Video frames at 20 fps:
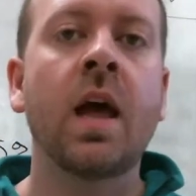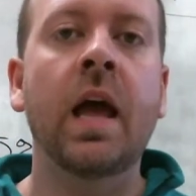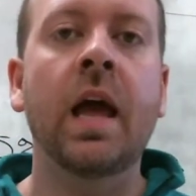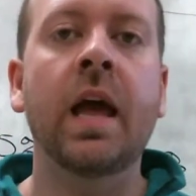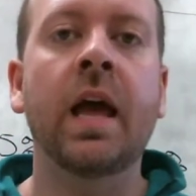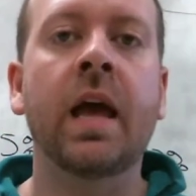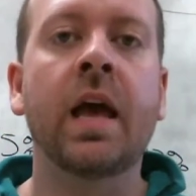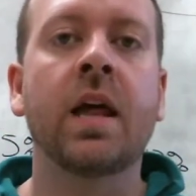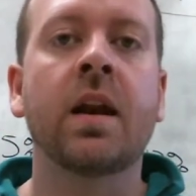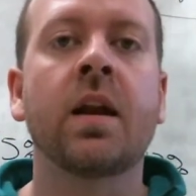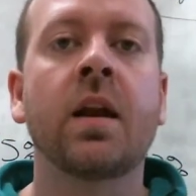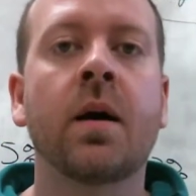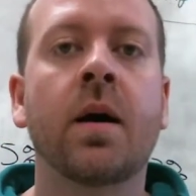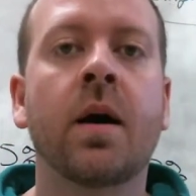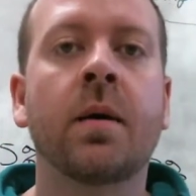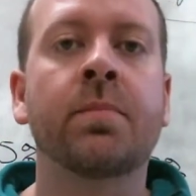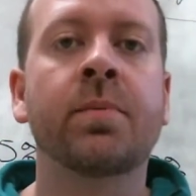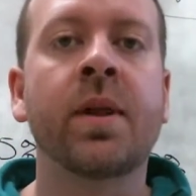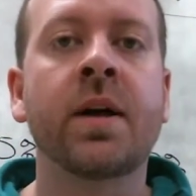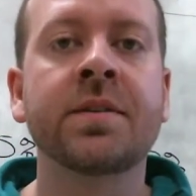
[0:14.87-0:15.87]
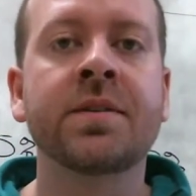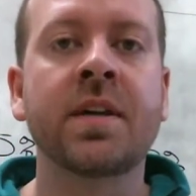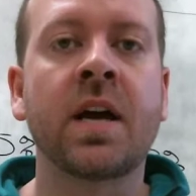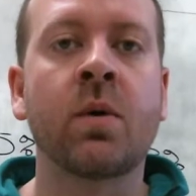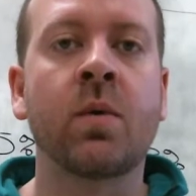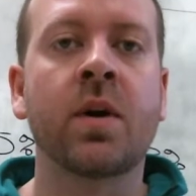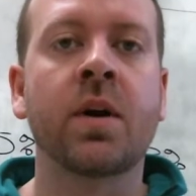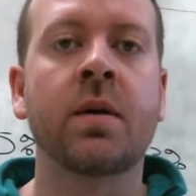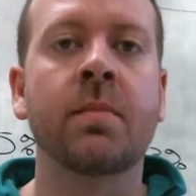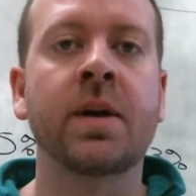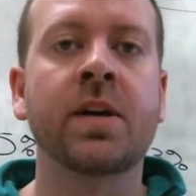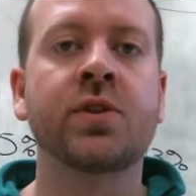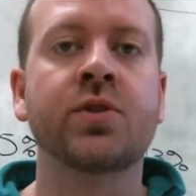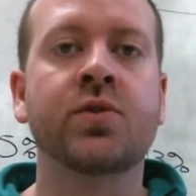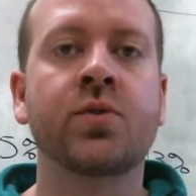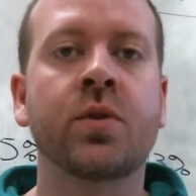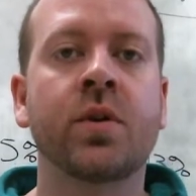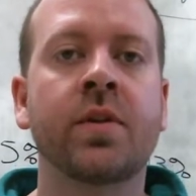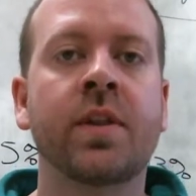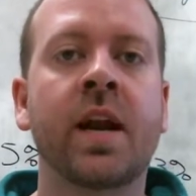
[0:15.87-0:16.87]
And plus, I wanted to make
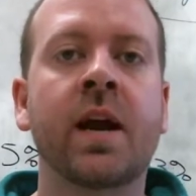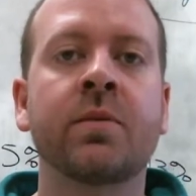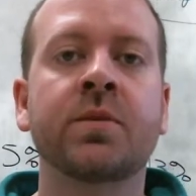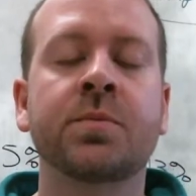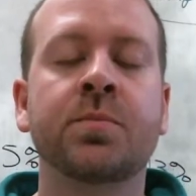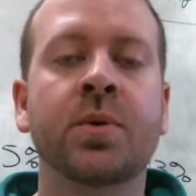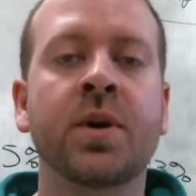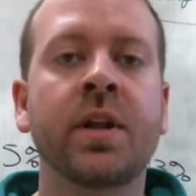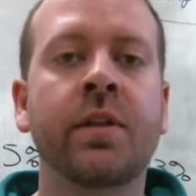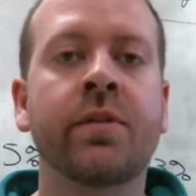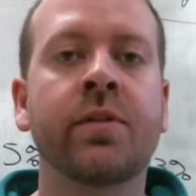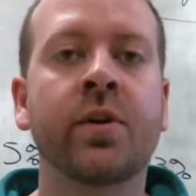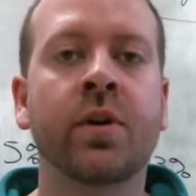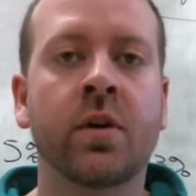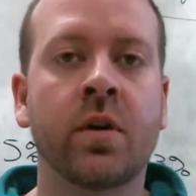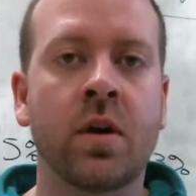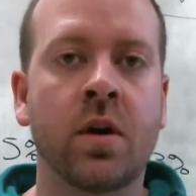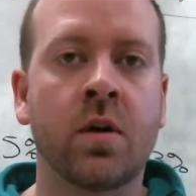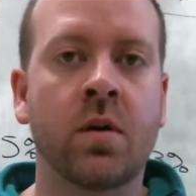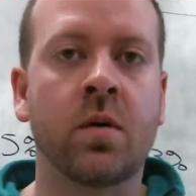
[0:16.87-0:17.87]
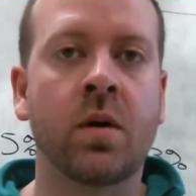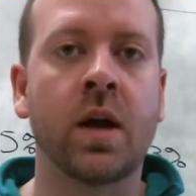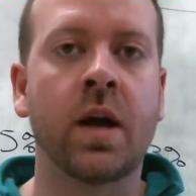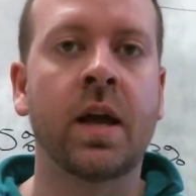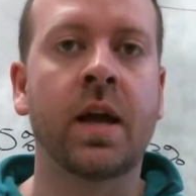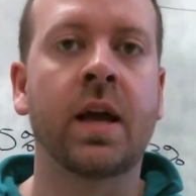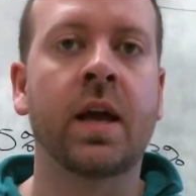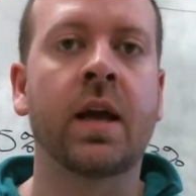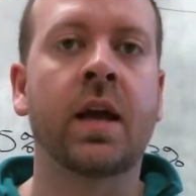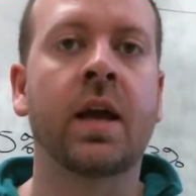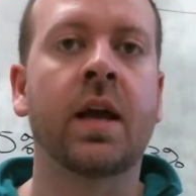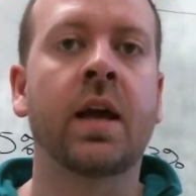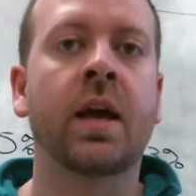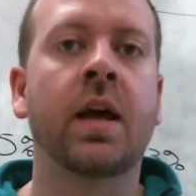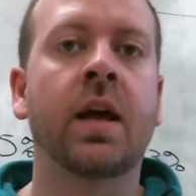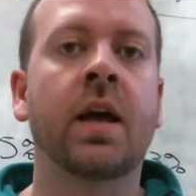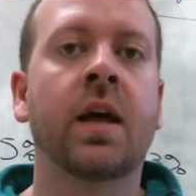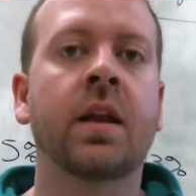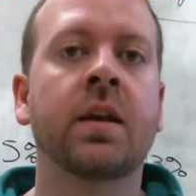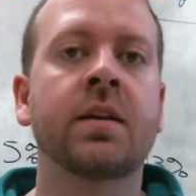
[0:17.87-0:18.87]
sure that I was pretty thorough
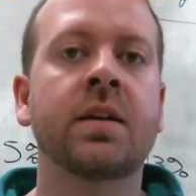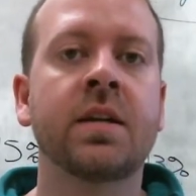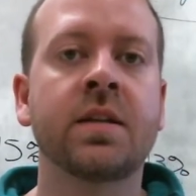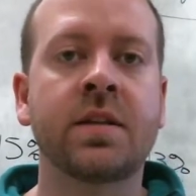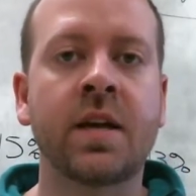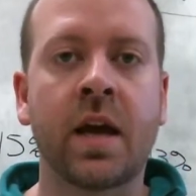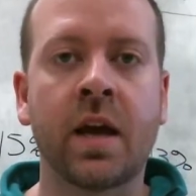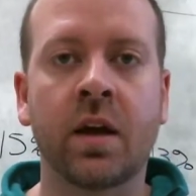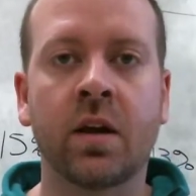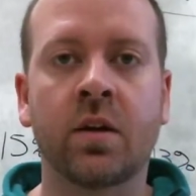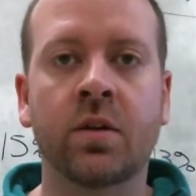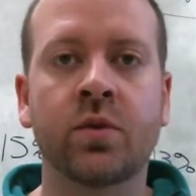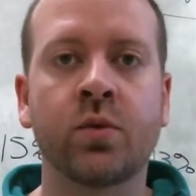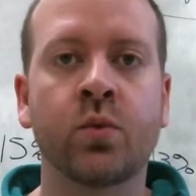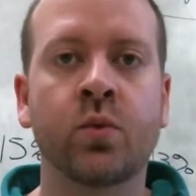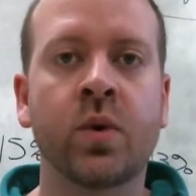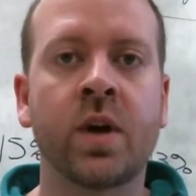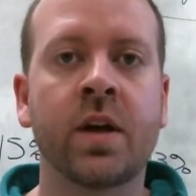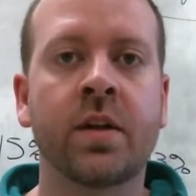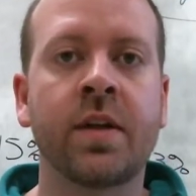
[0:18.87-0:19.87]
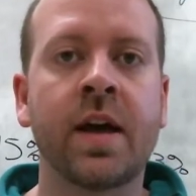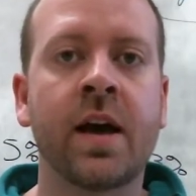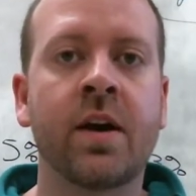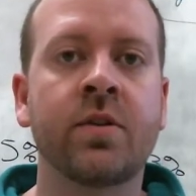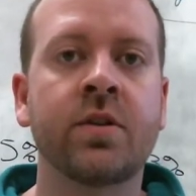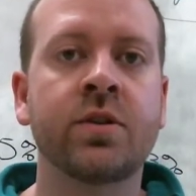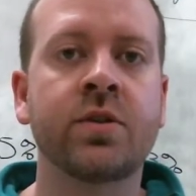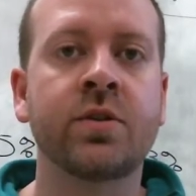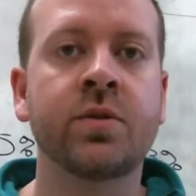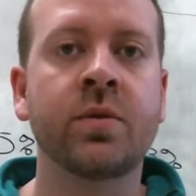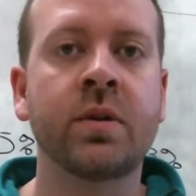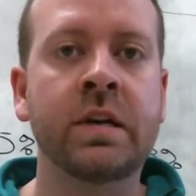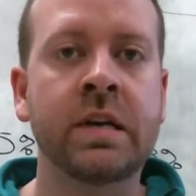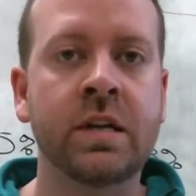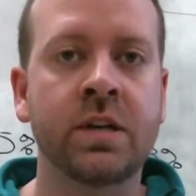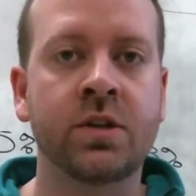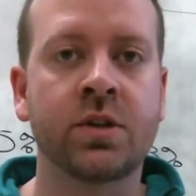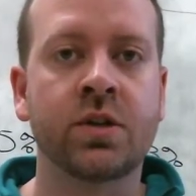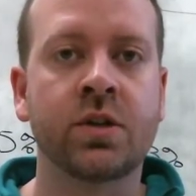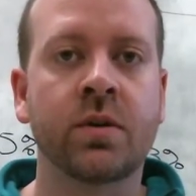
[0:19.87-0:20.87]
and detailed with how to do
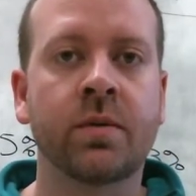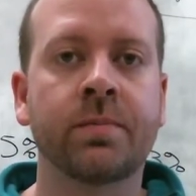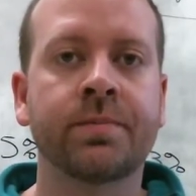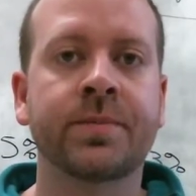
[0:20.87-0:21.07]
each.